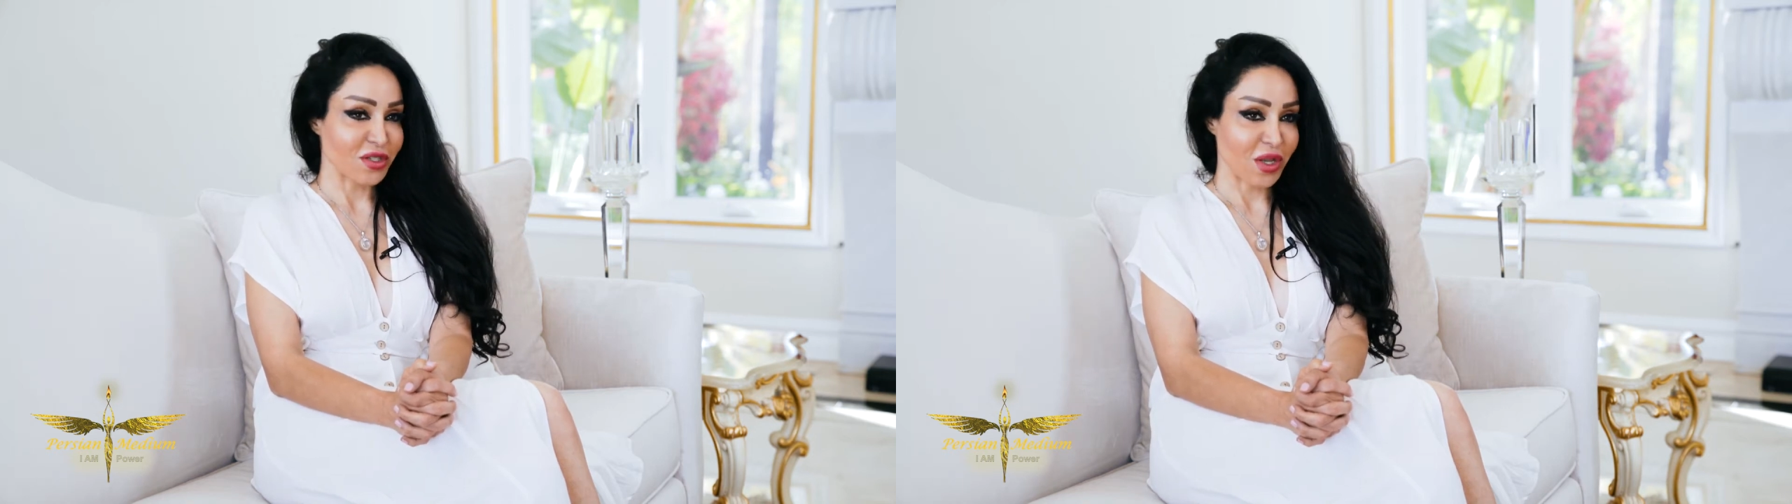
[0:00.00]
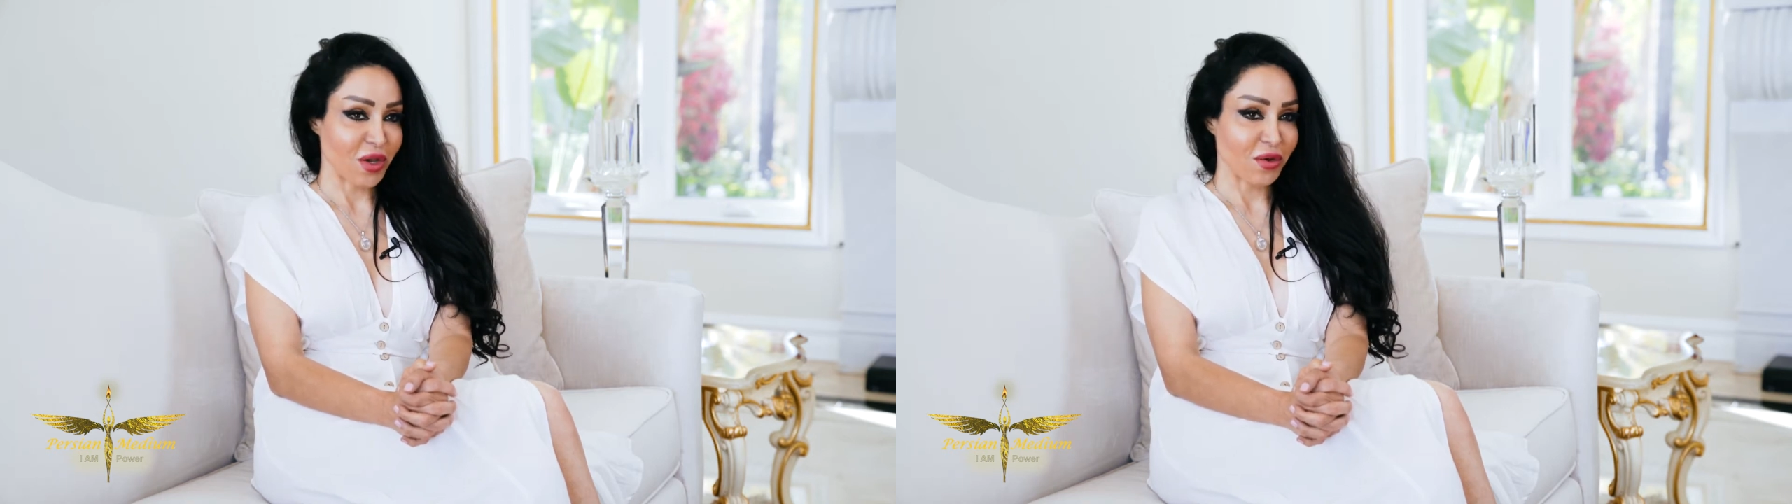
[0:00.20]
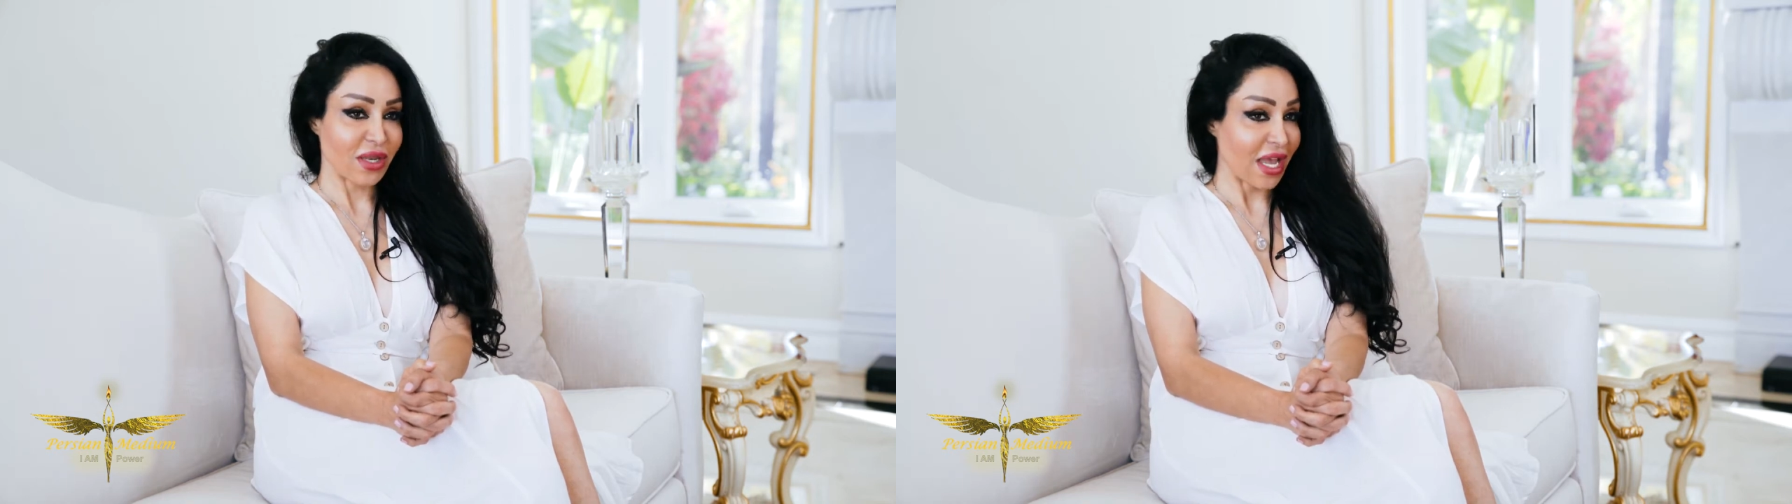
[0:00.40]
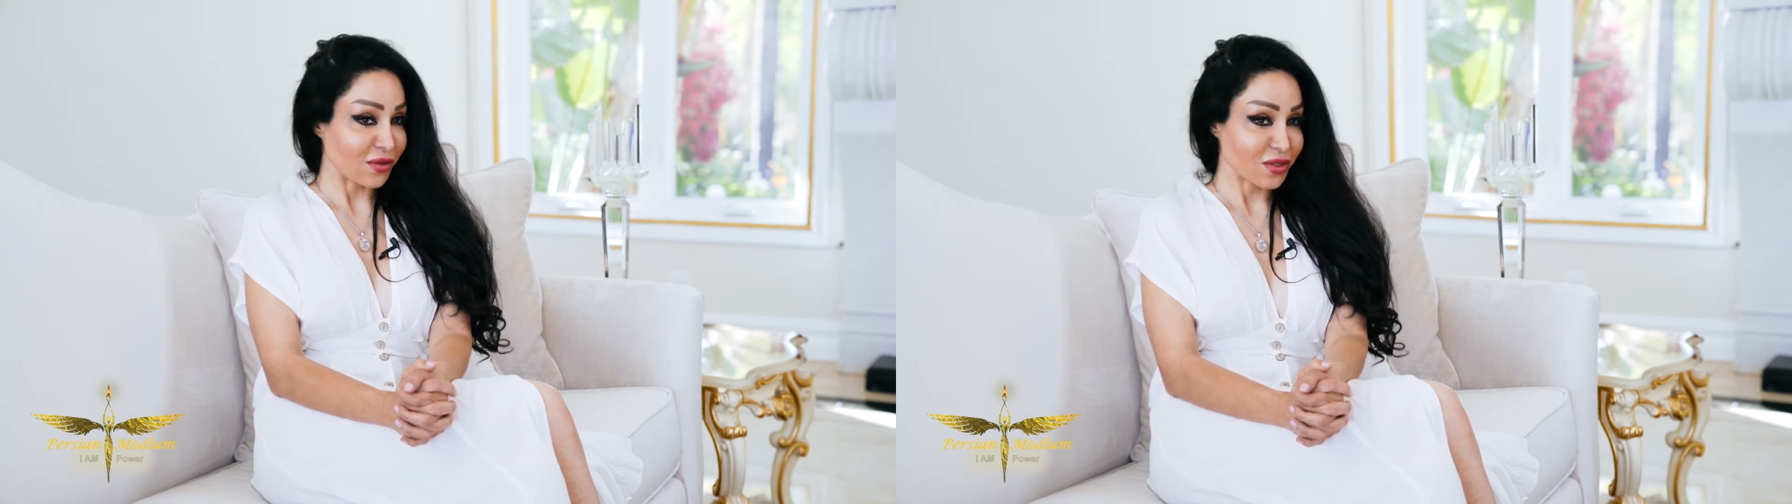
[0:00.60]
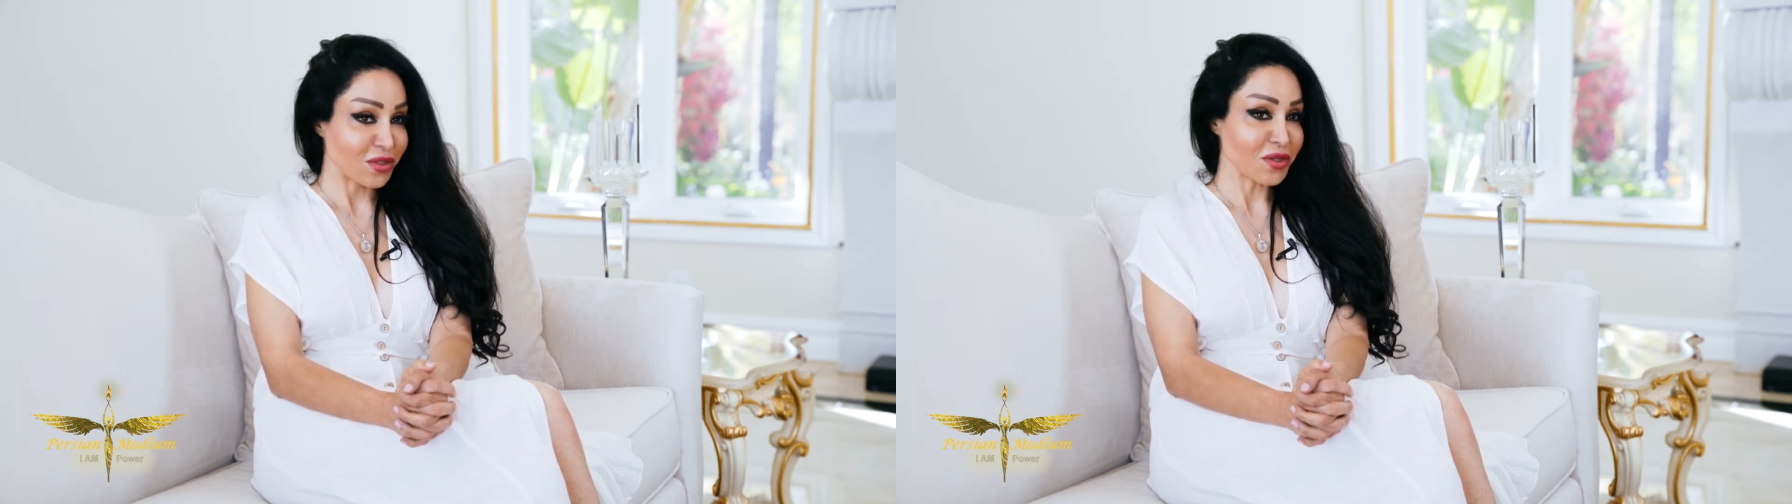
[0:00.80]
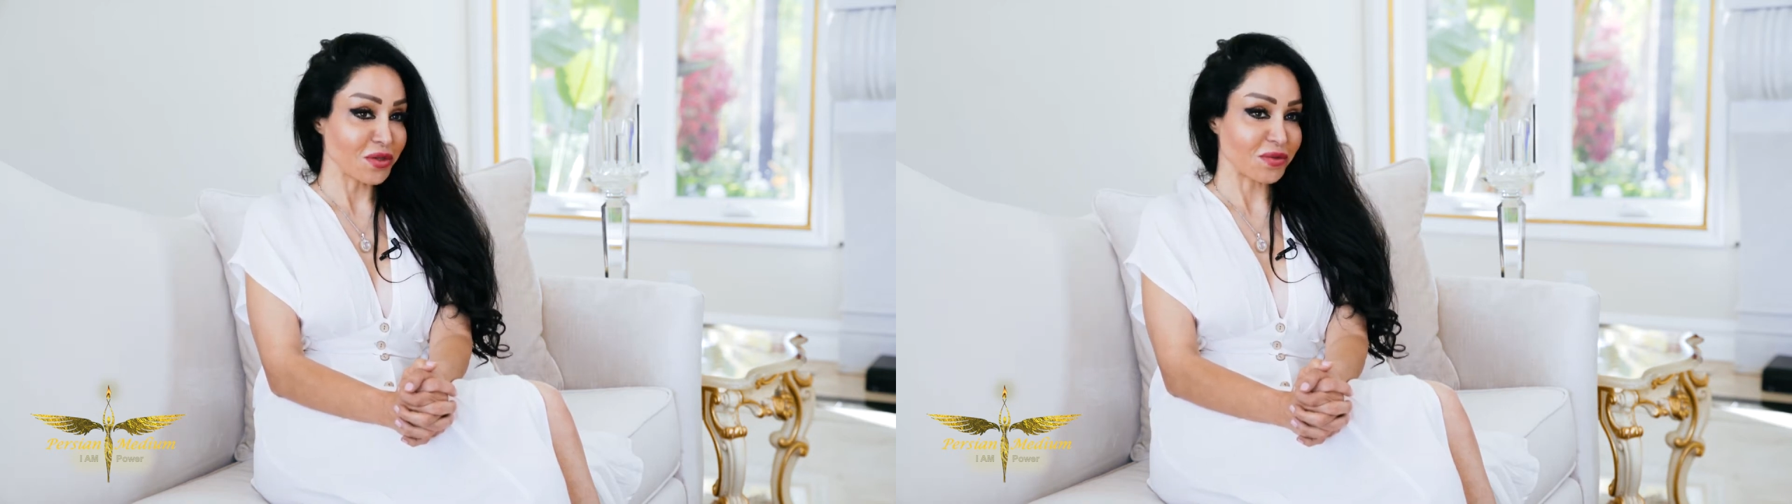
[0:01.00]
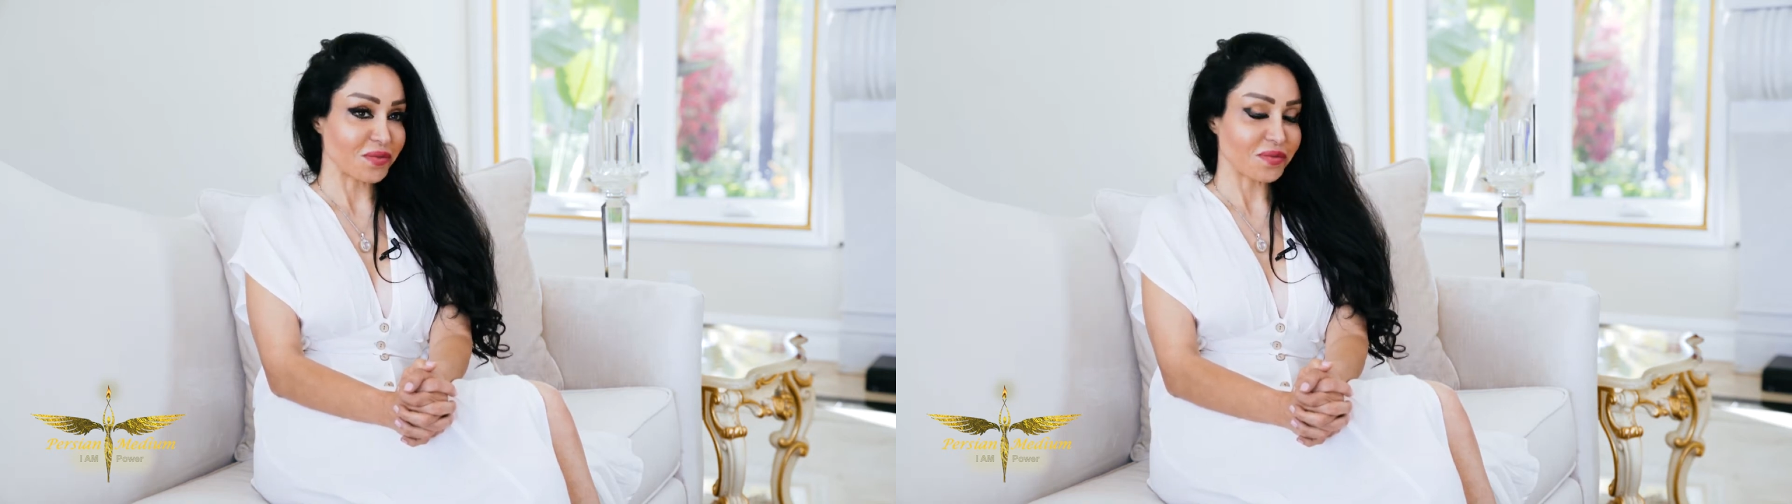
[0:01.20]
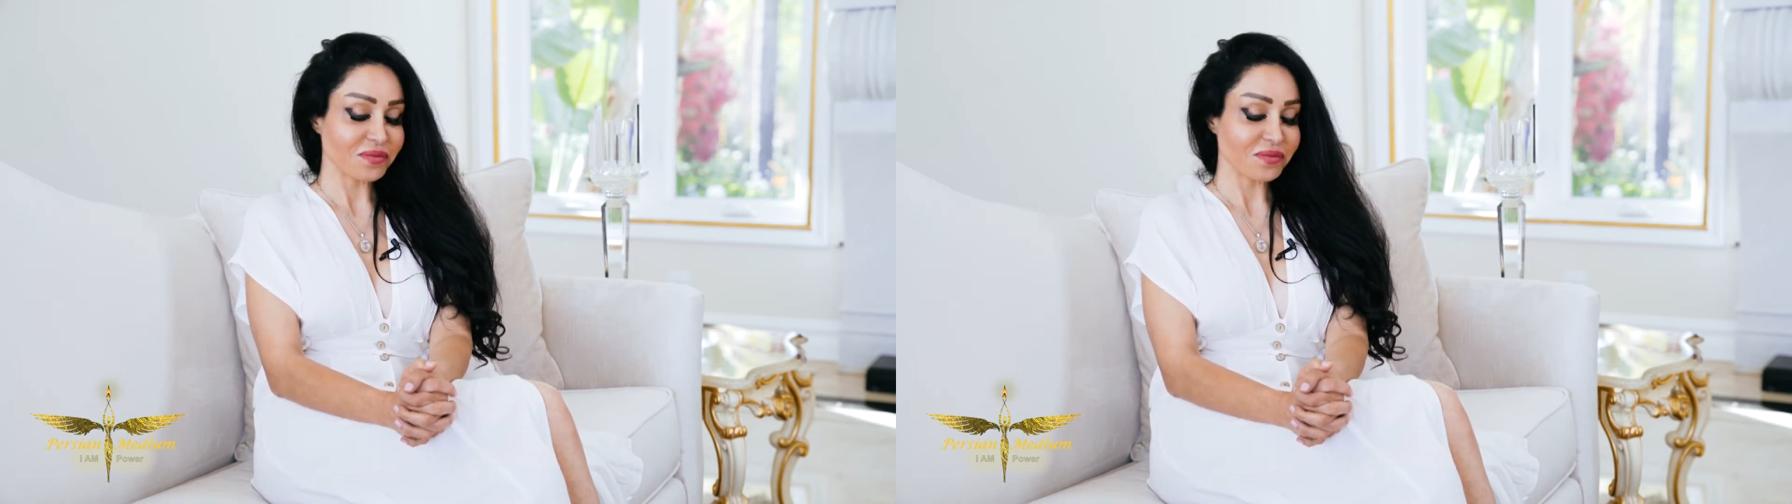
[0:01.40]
to go and how to do.